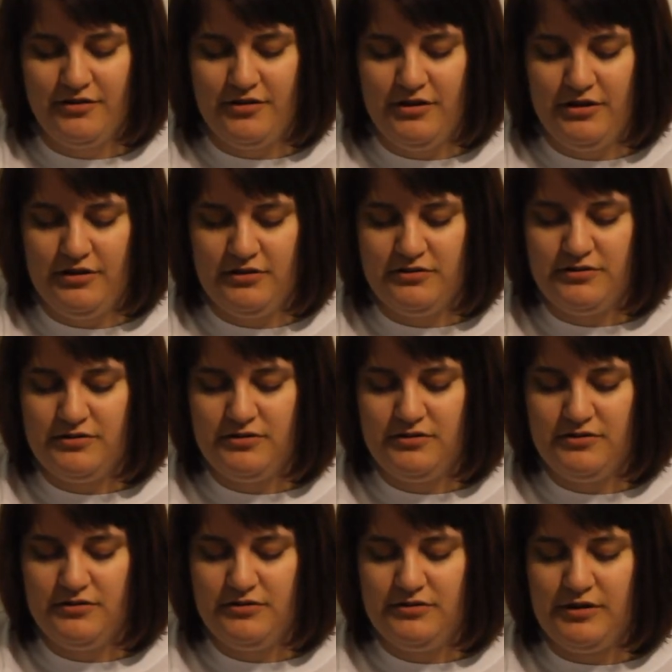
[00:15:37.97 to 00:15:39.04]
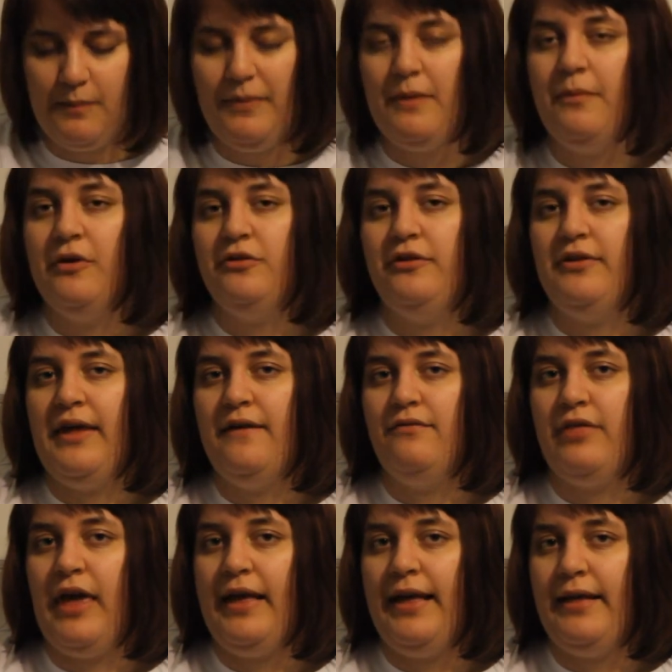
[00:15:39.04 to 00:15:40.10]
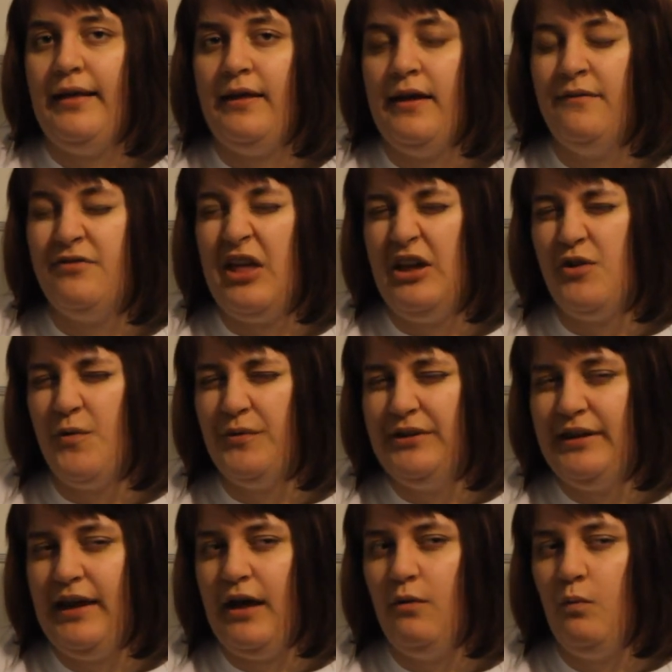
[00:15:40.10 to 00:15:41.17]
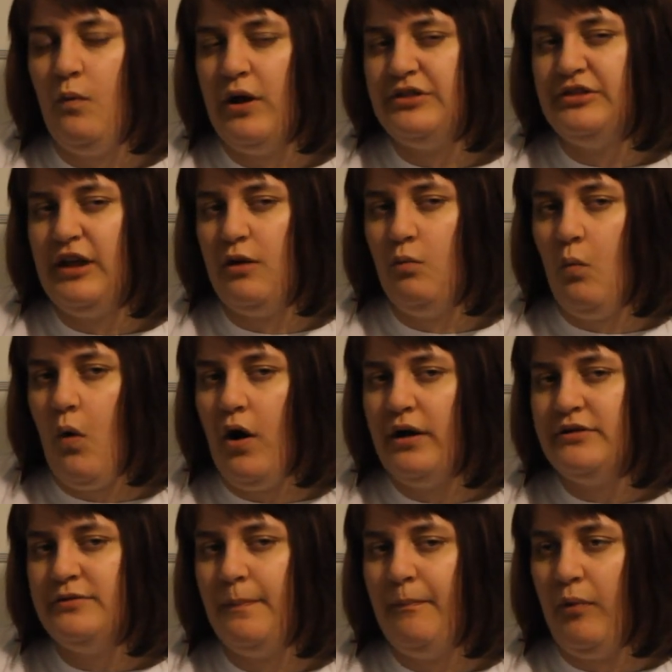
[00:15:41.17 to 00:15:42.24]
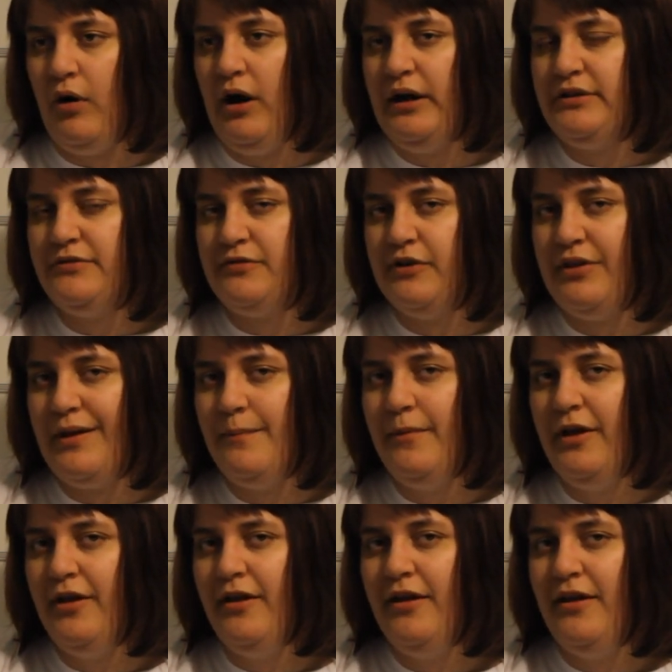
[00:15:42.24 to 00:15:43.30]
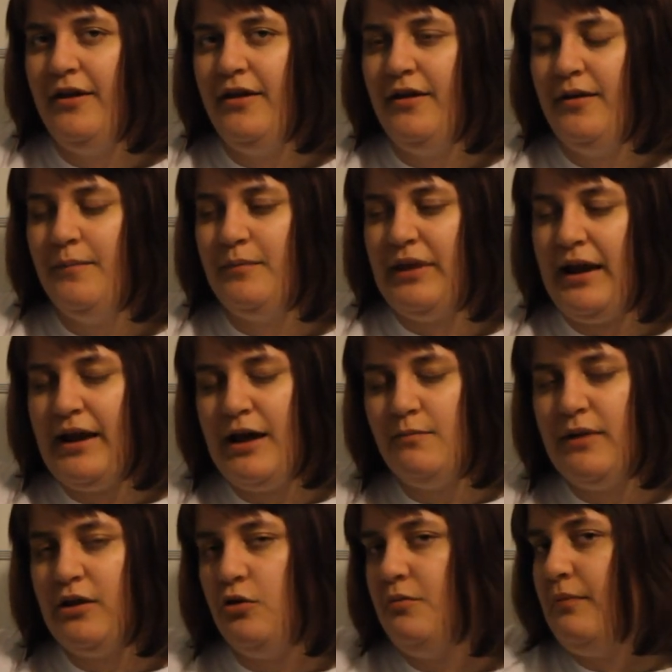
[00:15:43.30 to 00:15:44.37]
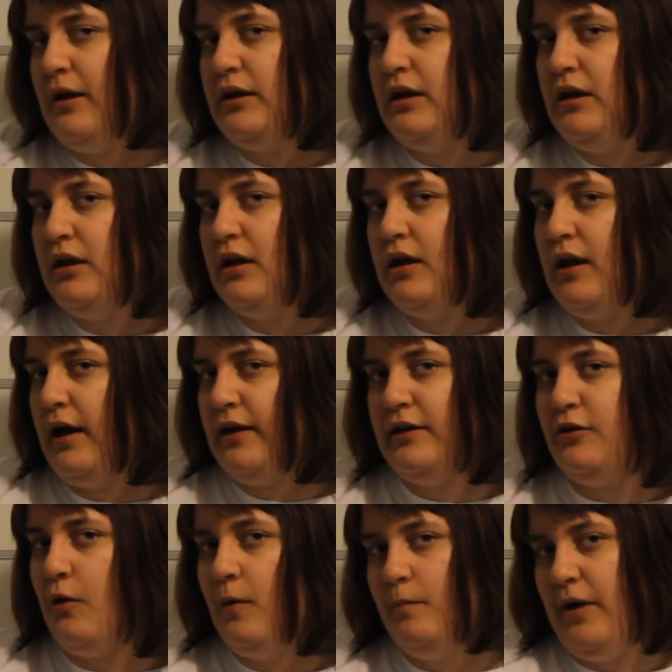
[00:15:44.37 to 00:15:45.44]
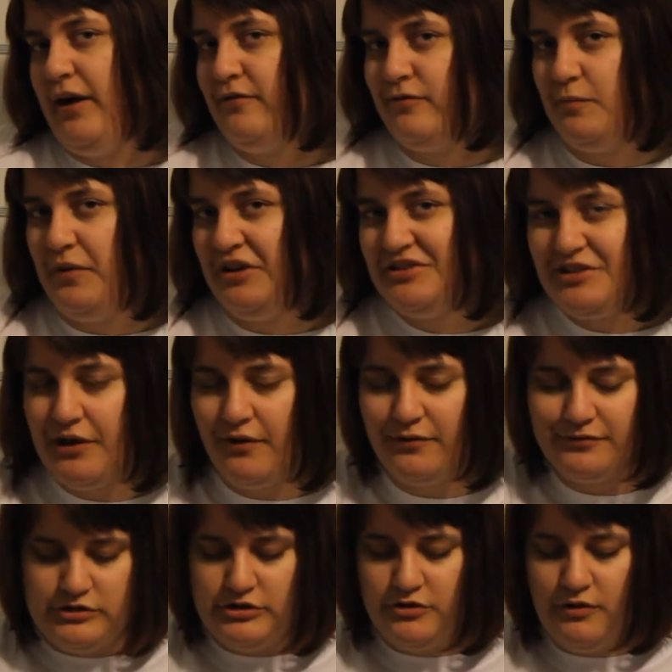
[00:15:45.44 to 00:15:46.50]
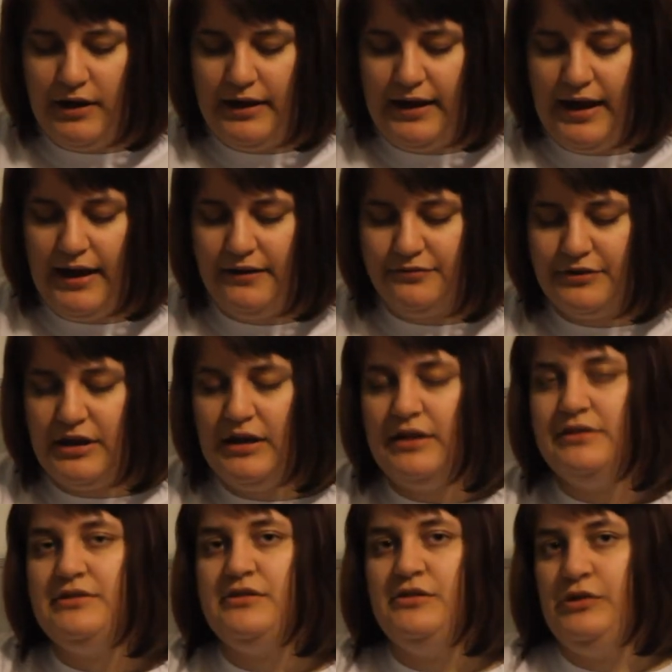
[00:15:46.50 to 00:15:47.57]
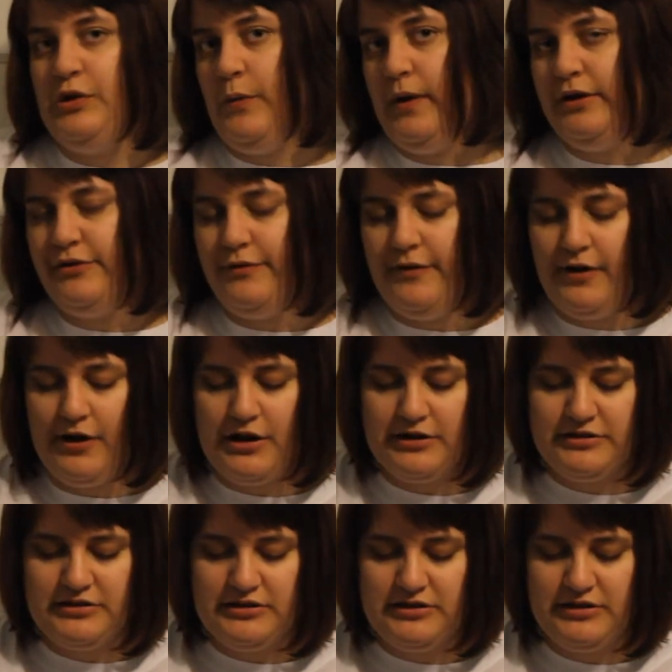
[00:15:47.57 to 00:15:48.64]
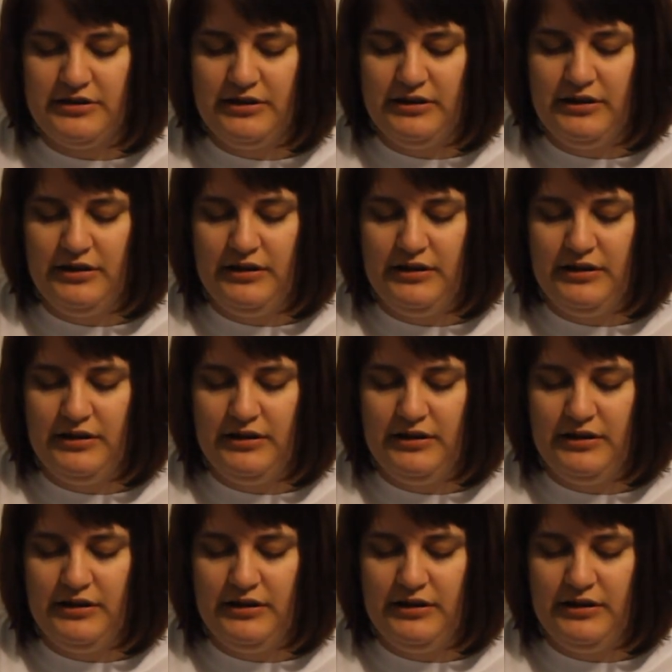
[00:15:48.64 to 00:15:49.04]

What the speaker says: Because some people do that if they don't get what they want bought for them. But I have my own money. I can go and buy it for myself. Do I have kids? No, I do not.